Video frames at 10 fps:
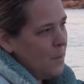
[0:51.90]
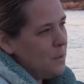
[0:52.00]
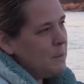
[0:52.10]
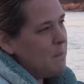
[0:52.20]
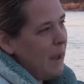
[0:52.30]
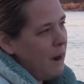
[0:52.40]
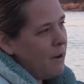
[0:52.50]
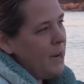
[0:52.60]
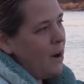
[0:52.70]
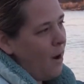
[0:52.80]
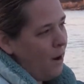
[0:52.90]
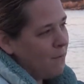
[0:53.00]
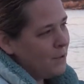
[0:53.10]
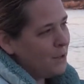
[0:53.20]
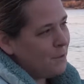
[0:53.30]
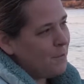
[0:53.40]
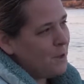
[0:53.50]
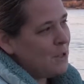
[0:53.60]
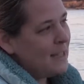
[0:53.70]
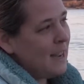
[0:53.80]
was married off to her
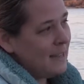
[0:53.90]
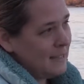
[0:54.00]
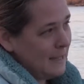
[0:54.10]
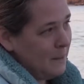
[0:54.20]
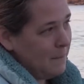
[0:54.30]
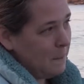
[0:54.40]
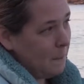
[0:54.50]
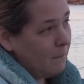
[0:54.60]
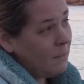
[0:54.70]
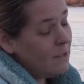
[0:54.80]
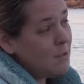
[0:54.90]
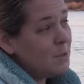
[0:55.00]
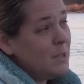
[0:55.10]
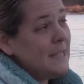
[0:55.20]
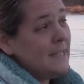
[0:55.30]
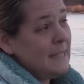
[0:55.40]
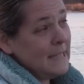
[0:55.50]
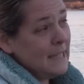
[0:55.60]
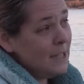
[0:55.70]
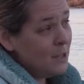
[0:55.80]
first cousin. She was only
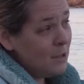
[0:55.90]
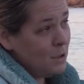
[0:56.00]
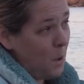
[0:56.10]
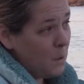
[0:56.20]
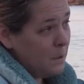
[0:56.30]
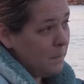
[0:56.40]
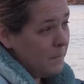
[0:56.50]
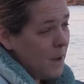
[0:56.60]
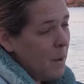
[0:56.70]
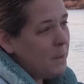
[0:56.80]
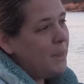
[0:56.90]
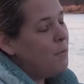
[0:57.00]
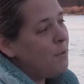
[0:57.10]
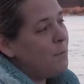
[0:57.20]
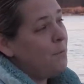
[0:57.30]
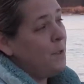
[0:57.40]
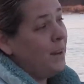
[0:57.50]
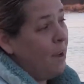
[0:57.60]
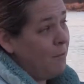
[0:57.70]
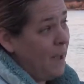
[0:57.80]
16 years old, but they were from
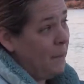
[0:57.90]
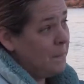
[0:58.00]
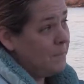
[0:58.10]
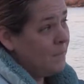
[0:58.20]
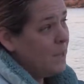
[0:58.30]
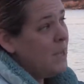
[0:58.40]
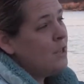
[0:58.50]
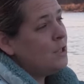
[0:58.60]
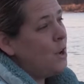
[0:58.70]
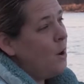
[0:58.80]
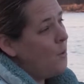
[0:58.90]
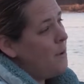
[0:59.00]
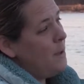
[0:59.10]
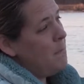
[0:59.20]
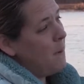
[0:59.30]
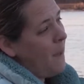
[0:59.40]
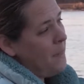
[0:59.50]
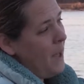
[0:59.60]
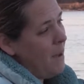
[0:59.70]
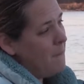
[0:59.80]
Philadelphia. So it
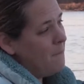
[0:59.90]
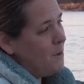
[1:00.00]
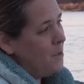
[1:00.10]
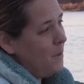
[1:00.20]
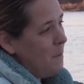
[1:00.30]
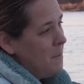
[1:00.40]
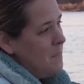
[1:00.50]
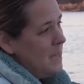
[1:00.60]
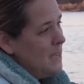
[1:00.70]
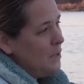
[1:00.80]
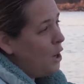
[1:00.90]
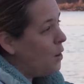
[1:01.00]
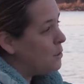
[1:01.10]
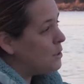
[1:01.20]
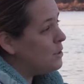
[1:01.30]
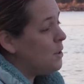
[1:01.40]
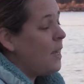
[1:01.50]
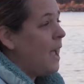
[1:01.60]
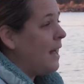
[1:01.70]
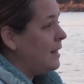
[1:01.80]
brought them further up the East Coast. So
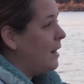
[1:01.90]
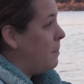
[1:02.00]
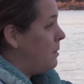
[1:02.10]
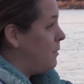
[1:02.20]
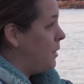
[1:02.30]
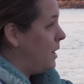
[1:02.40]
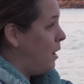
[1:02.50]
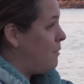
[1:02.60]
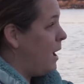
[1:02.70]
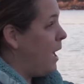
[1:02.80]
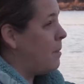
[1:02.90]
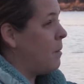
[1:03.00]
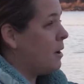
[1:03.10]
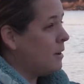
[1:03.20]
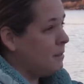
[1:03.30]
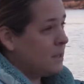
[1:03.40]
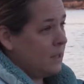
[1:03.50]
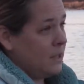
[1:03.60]
they ended up in Philadelphia, and Margaret was